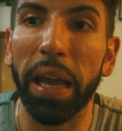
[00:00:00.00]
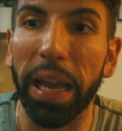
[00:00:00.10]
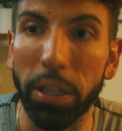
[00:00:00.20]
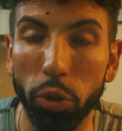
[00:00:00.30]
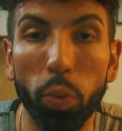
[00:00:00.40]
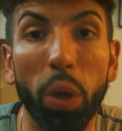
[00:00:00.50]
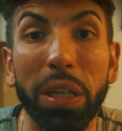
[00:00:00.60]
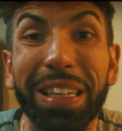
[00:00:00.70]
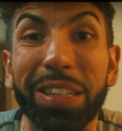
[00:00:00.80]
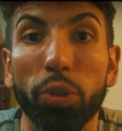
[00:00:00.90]
And you want
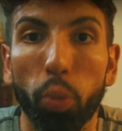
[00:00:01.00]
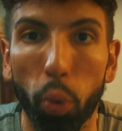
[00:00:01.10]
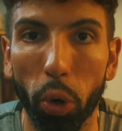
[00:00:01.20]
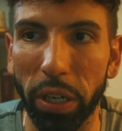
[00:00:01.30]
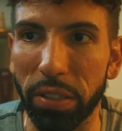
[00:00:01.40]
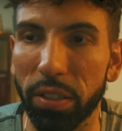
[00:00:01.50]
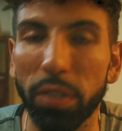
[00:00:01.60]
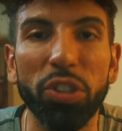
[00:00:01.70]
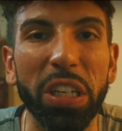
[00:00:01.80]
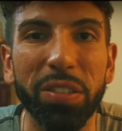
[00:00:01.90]
to get to work. Instead
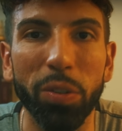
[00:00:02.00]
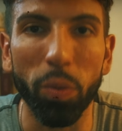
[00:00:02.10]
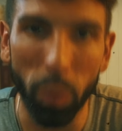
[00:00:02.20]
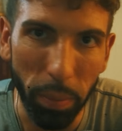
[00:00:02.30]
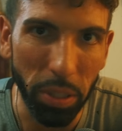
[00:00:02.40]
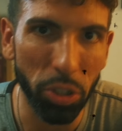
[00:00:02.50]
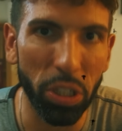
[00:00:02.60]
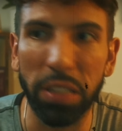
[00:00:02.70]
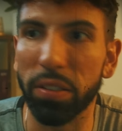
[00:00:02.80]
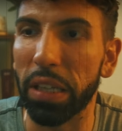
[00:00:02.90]
of chasing women,
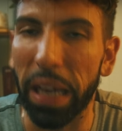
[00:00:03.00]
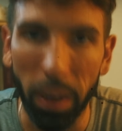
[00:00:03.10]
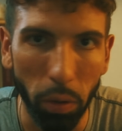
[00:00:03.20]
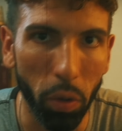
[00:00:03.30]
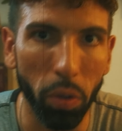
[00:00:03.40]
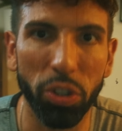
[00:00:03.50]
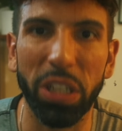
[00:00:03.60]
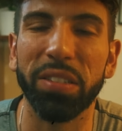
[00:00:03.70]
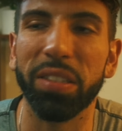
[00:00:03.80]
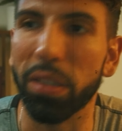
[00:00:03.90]
chasing alcohol,
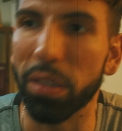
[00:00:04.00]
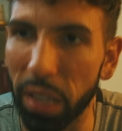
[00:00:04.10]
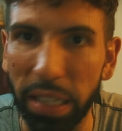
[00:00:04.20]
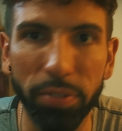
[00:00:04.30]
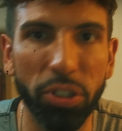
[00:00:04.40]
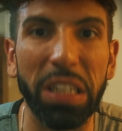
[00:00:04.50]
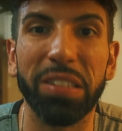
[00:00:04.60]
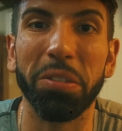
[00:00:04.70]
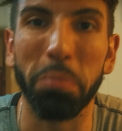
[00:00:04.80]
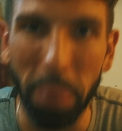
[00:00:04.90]
chasing life,
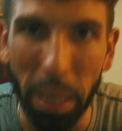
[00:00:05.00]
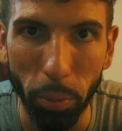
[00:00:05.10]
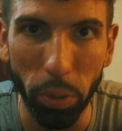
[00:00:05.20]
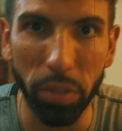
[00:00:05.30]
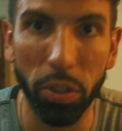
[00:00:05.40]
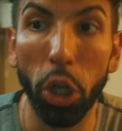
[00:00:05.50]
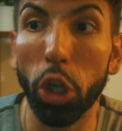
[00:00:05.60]
chasing memories,